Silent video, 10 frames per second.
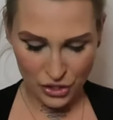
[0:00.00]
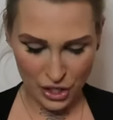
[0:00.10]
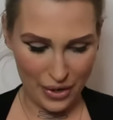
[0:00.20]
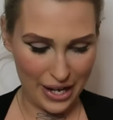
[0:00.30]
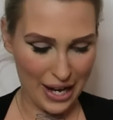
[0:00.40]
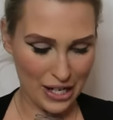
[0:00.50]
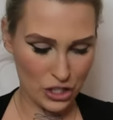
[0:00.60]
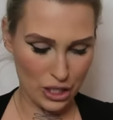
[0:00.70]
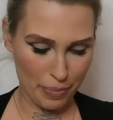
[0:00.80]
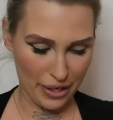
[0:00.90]
So I
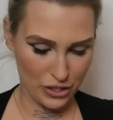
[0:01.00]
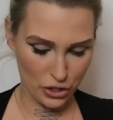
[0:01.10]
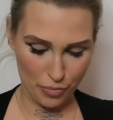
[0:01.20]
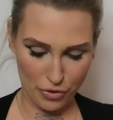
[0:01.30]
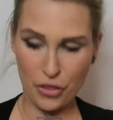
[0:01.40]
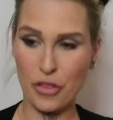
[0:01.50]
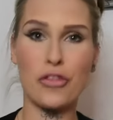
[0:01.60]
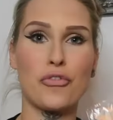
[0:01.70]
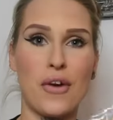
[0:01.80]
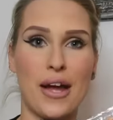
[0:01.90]
actually picked up
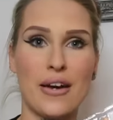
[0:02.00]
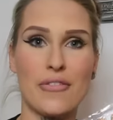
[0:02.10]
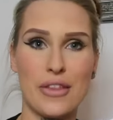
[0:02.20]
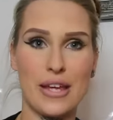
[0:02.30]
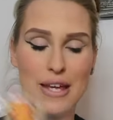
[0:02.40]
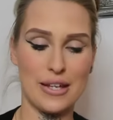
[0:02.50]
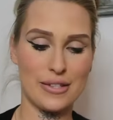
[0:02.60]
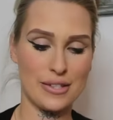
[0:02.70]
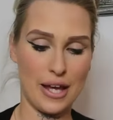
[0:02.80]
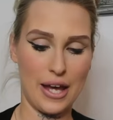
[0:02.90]
3 of these.